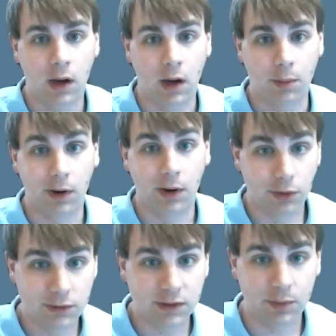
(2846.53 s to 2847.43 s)
um, a
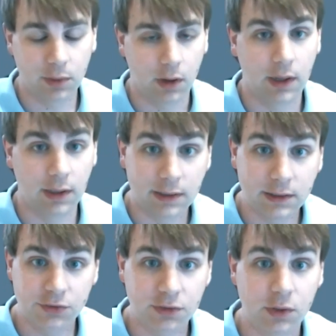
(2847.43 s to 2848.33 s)
good example, you know,
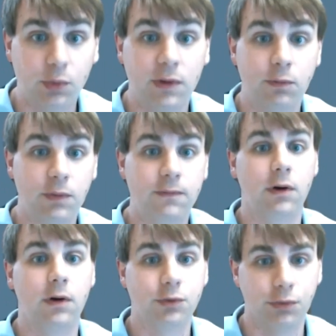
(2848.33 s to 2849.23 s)
additionally, we've, we've
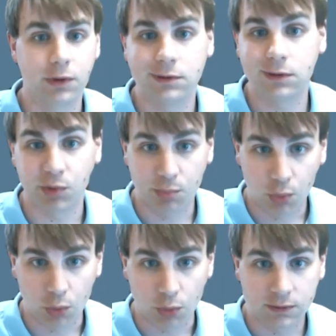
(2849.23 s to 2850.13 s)
also written some
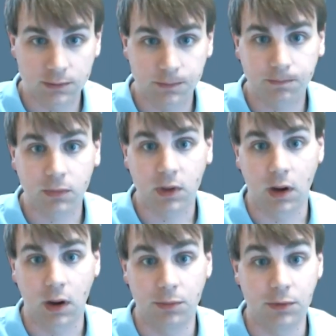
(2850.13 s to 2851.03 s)
reports.
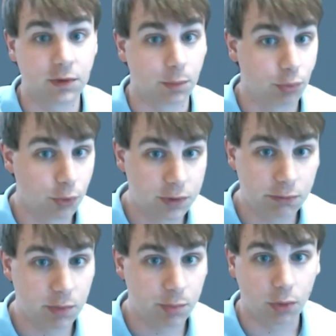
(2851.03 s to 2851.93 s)
Um, there's a
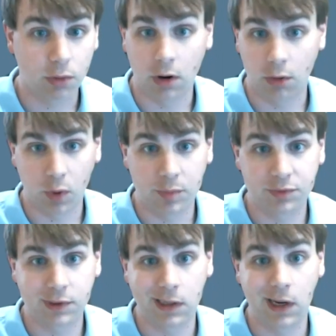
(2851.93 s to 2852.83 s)
protein report on our
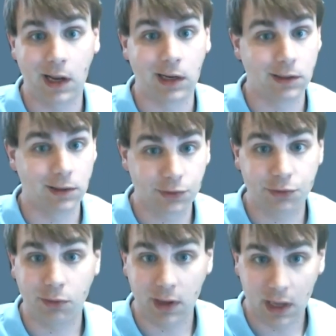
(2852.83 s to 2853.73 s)
website and
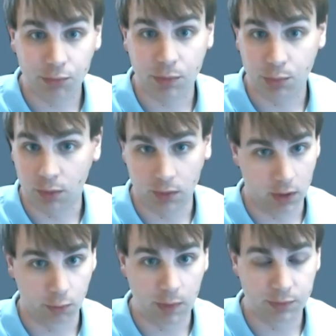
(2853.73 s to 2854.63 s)
industrial hemp report on
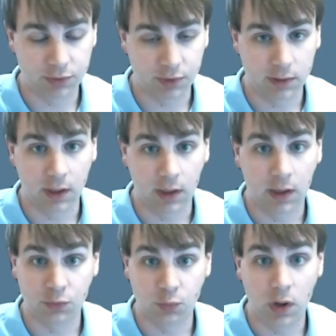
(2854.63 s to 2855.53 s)
our website uh,
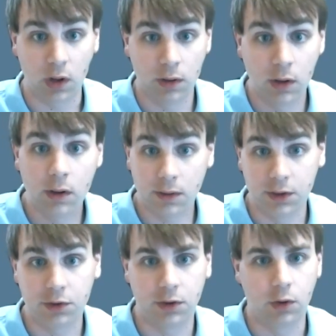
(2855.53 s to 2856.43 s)
as well that
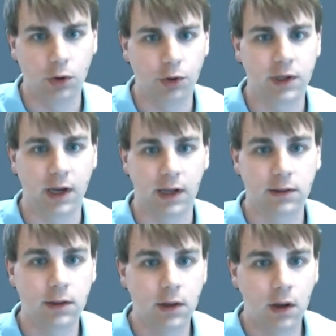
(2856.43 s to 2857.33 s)
you could go look at
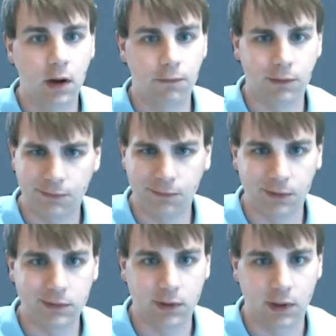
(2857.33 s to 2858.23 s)
for
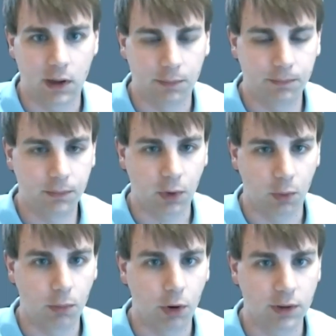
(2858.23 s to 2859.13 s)
different uh, you
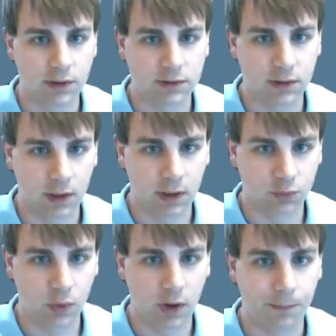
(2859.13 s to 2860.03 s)
know, markets uh,
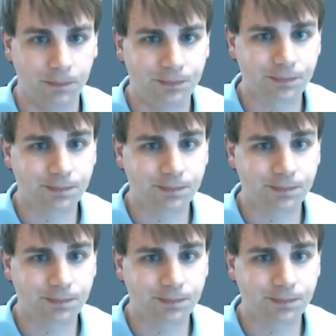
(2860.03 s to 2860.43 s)
as well.